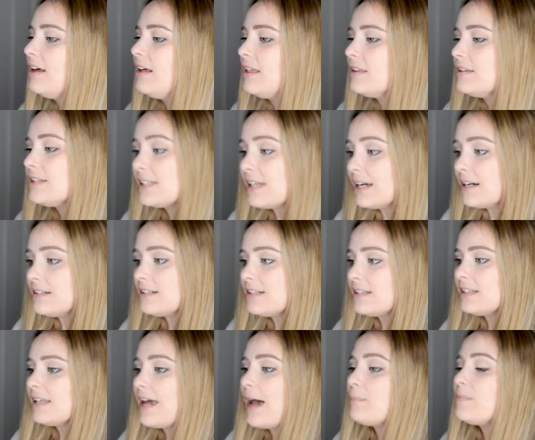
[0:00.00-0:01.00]
The second
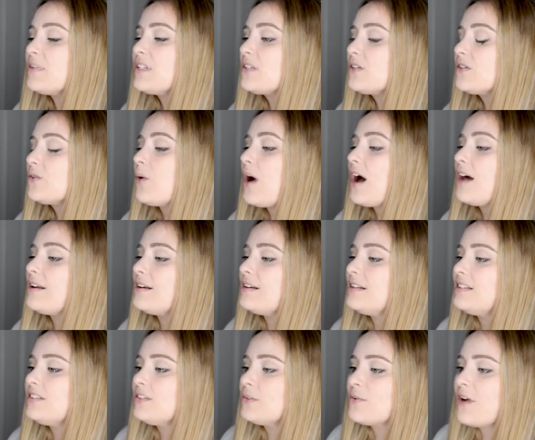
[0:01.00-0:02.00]
step is to add an
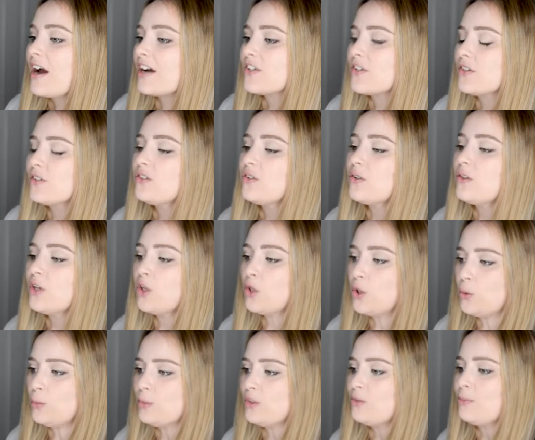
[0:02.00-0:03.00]
interaction to the
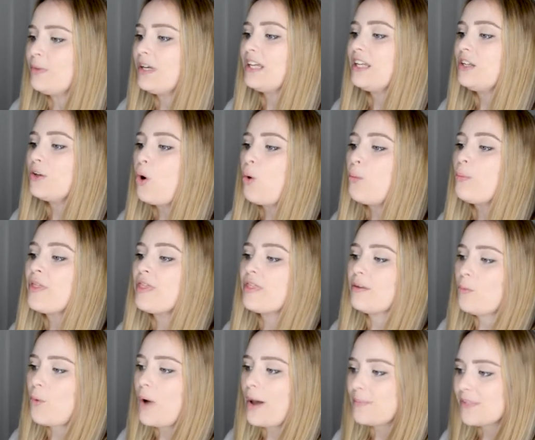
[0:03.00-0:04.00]
cube to make it open
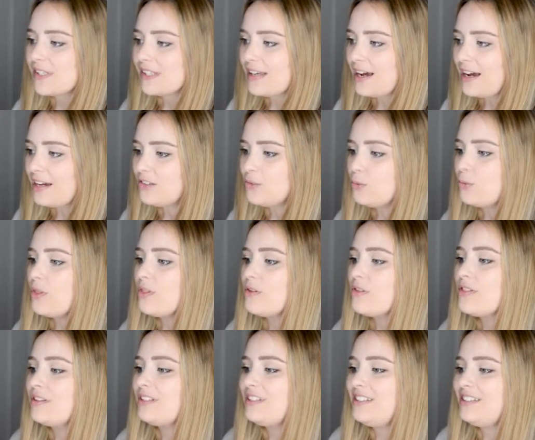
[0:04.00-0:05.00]
the website with
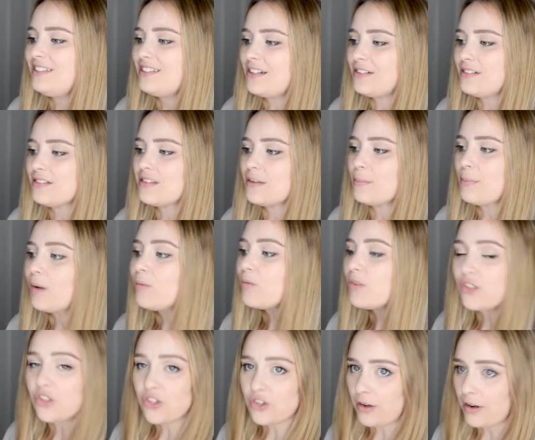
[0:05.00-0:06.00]
all the details about
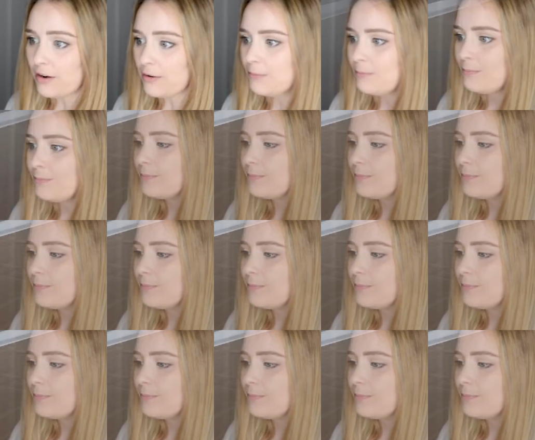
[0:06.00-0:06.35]
the chair.